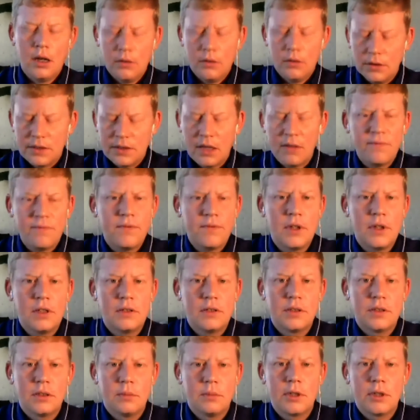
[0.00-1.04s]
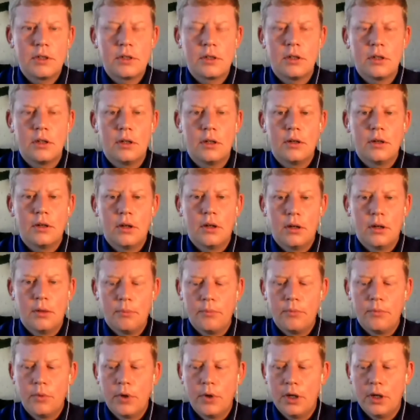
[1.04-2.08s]
How does that fit into the picture
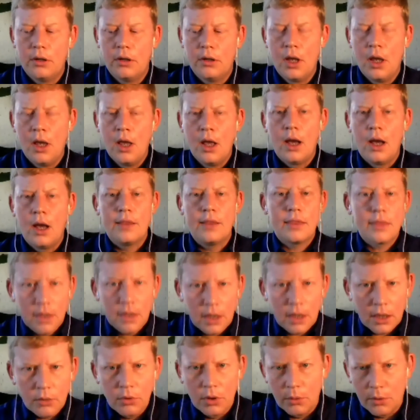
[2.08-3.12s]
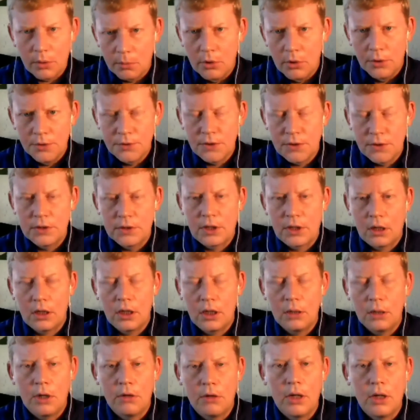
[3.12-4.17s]
when I think what we're mostly
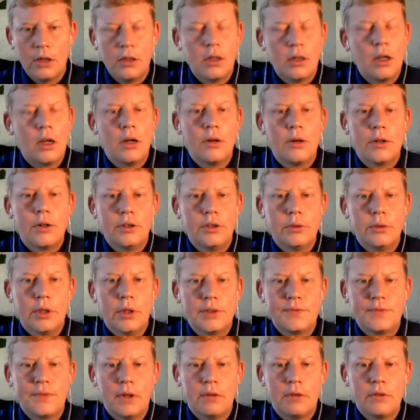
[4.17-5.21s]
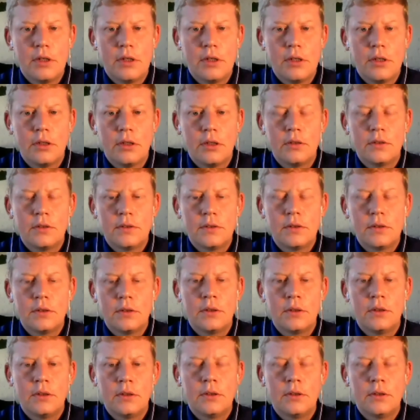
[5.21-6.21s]
talking about right now are U.S. foundations?